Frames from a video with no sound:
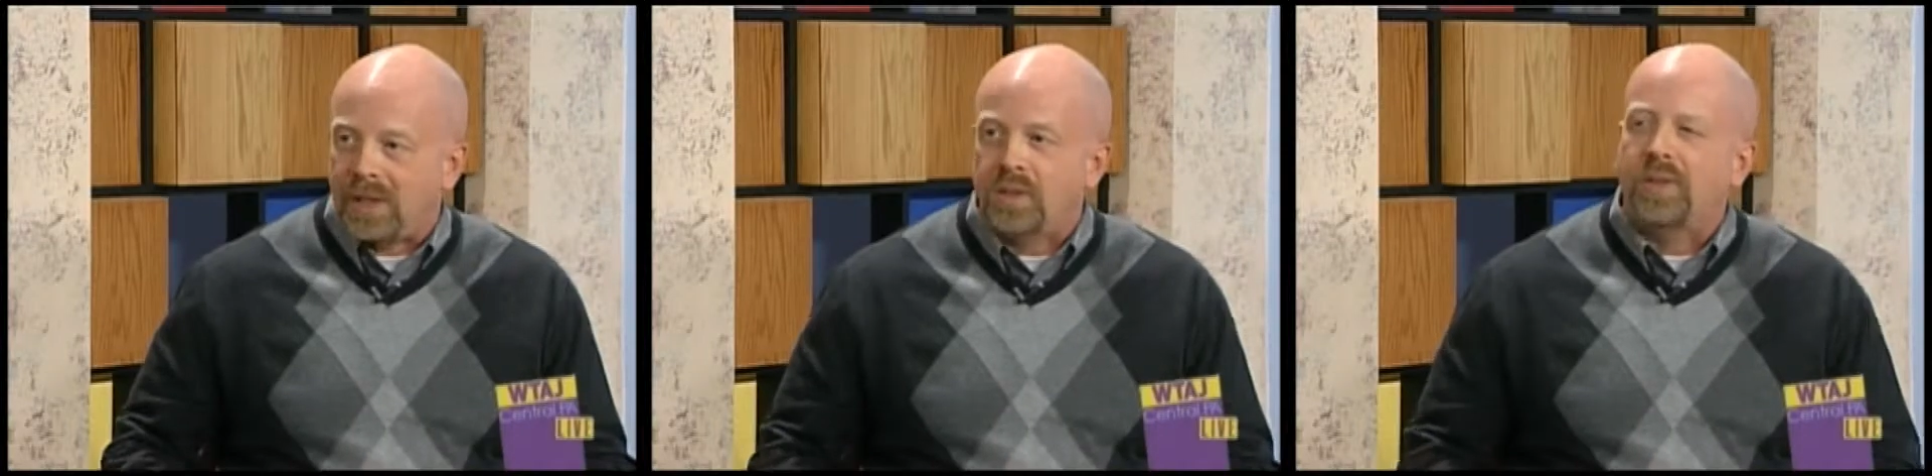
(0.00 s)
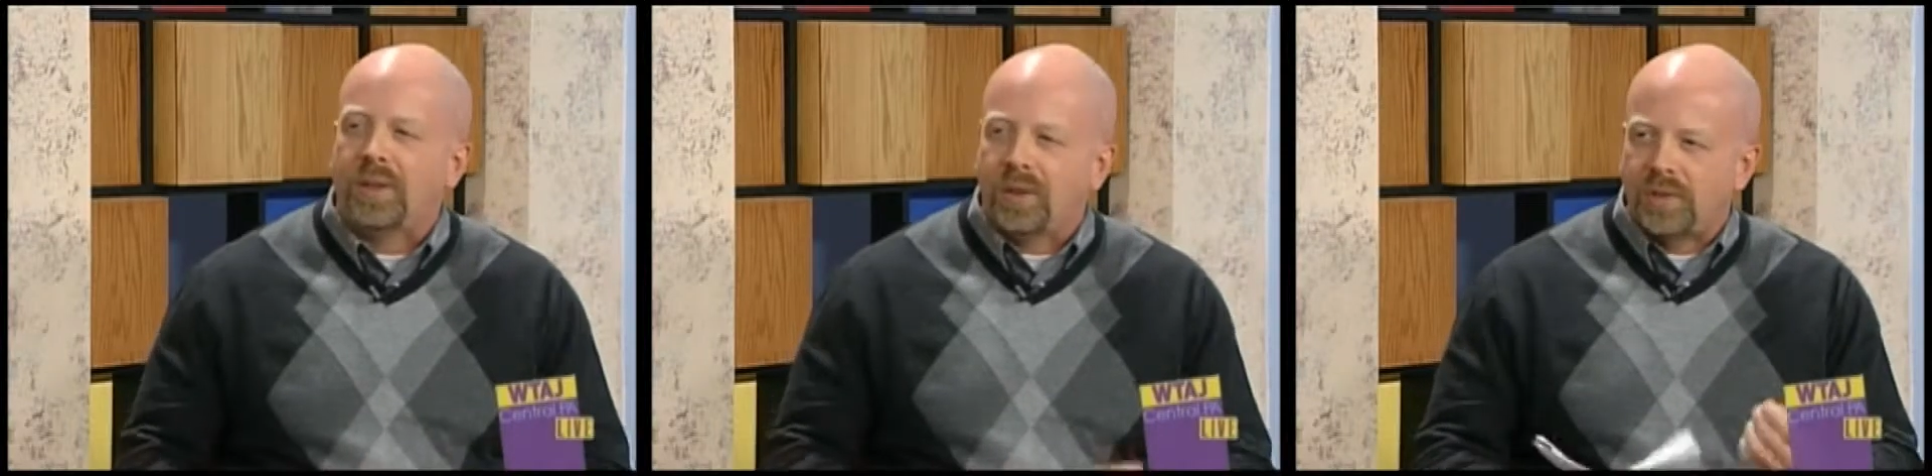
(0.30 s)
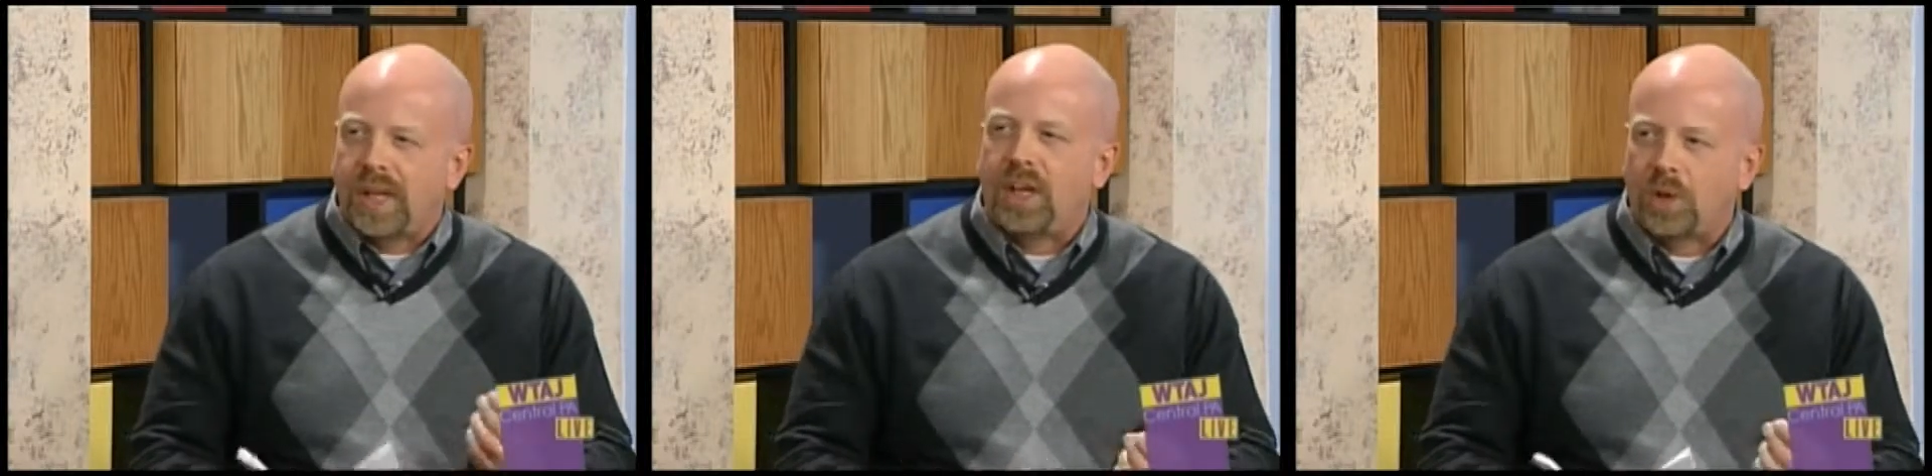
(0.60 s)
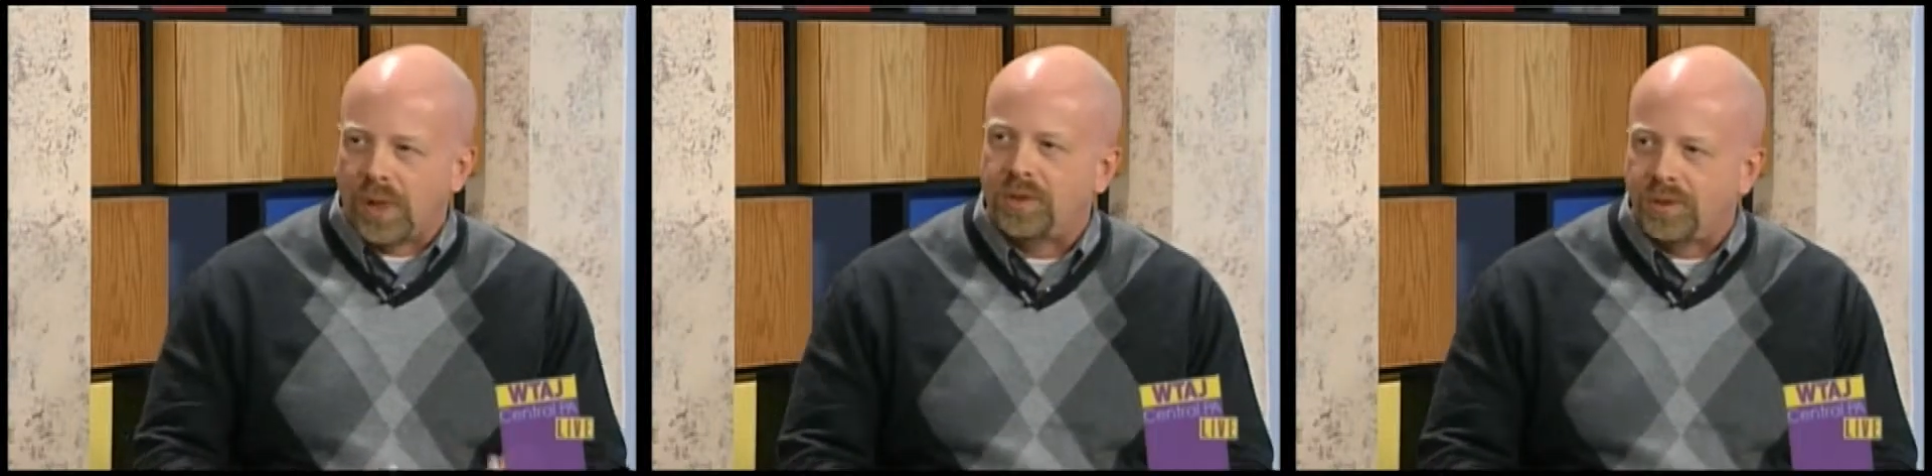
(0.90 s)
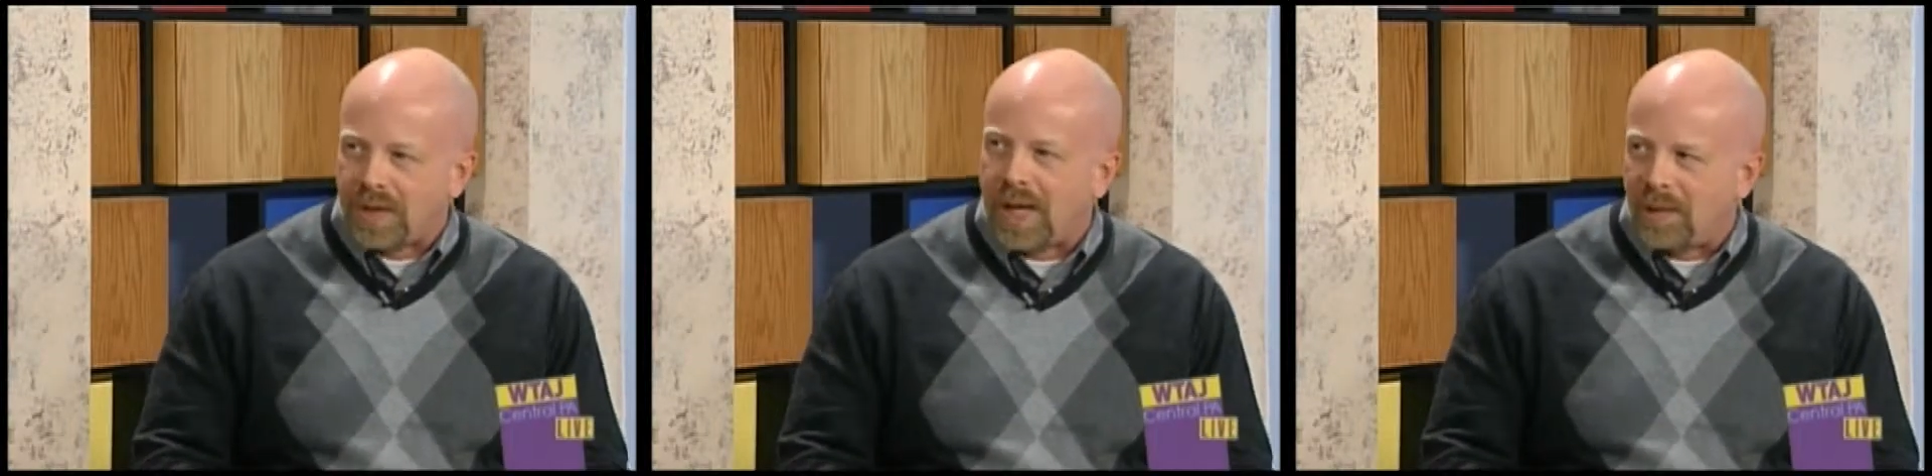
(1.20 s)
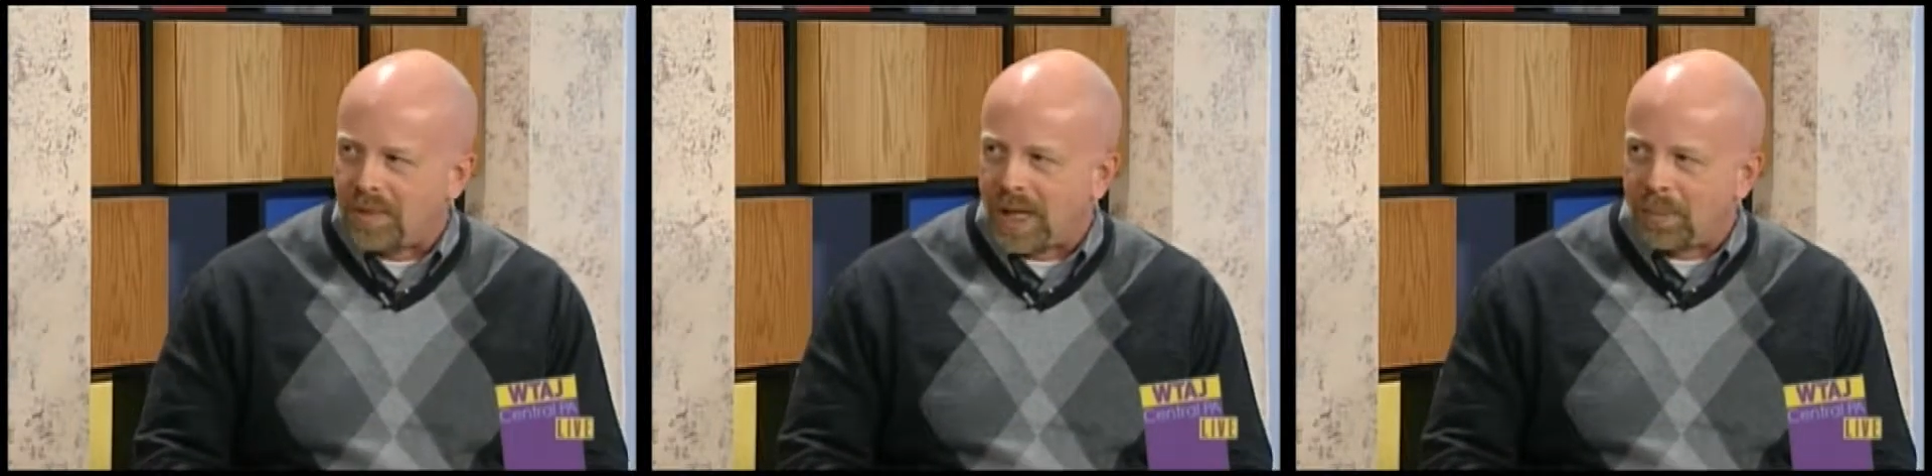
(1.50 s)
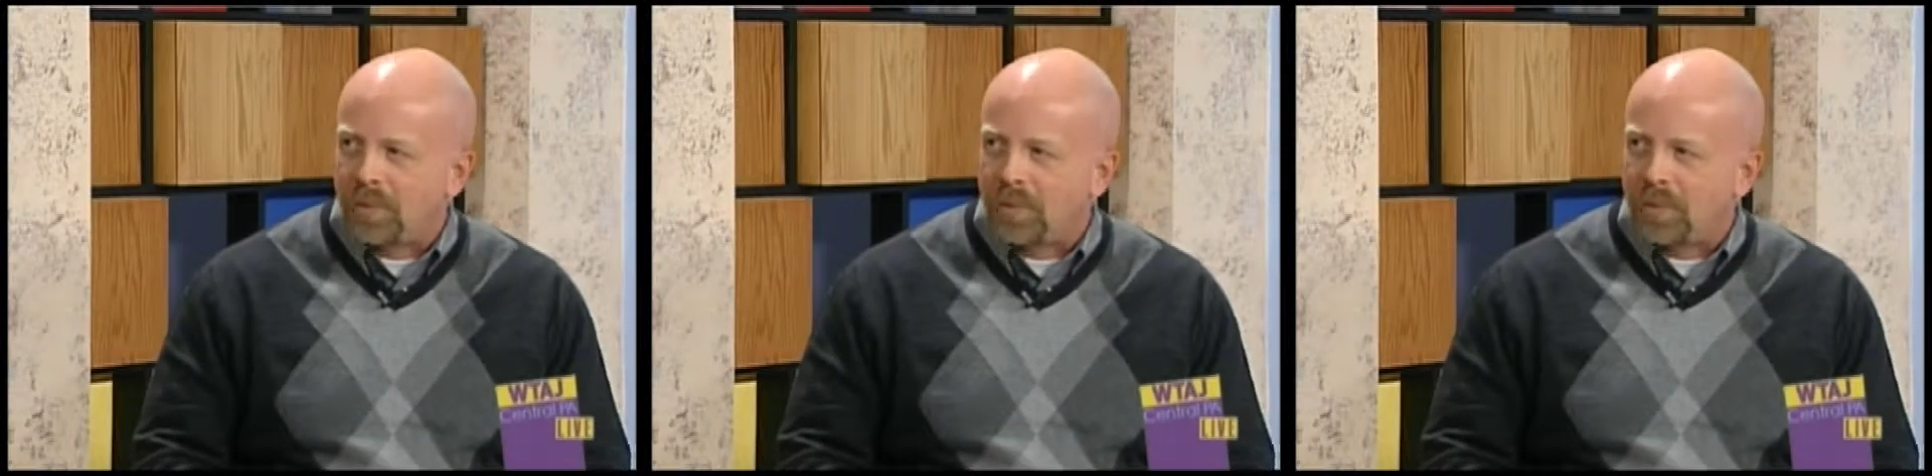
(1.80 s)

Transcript: You just have to set an aggressive timetable,